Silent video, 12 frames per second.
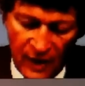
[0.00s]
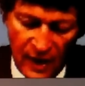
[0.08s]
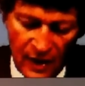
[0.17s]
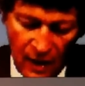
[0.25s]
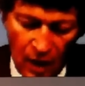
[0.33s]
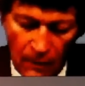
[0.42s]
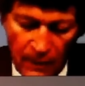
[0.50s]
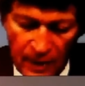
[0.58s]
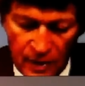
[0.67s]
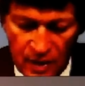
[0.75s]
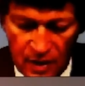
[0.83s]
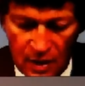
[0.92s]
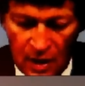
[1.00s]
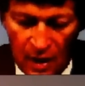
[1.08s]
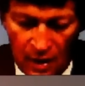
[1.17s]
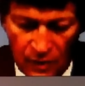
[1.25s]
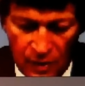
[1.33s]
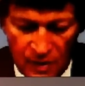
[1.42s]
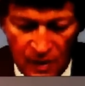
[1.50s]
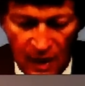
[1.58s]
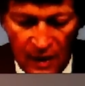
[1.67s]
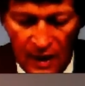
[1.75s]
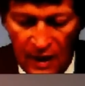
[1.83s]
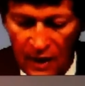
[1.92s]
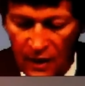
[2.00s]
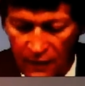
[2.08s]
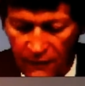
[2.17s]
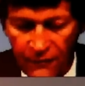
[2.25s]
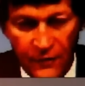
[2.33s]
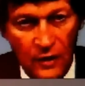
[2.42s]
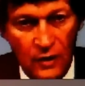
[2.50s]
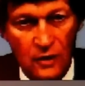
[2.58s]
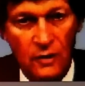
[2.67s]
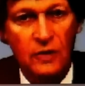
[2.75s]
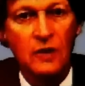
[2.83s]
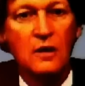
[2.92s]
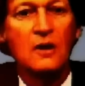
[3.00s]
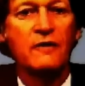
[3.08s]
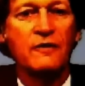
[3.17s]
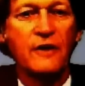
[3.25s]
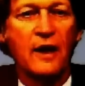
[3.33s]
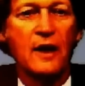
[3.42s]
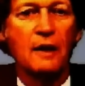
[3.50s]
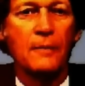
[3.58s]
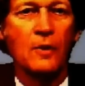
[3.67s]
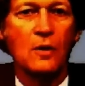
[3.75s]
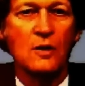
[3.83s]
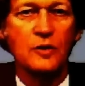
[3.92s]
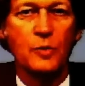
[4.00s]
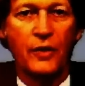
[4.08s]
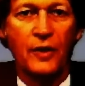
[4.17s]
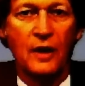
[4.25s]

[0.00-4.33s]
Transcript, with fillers: finite elements to study field variables